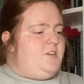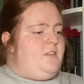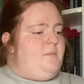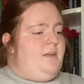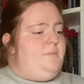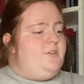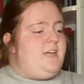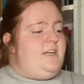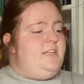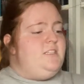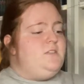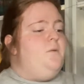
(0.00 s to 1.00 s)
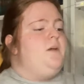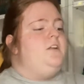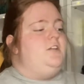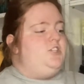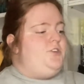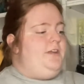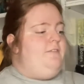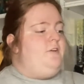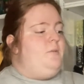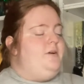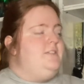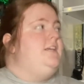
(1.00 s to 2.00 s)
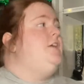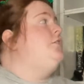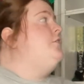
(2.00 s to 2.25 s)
the main protagonist going on a journey for a particular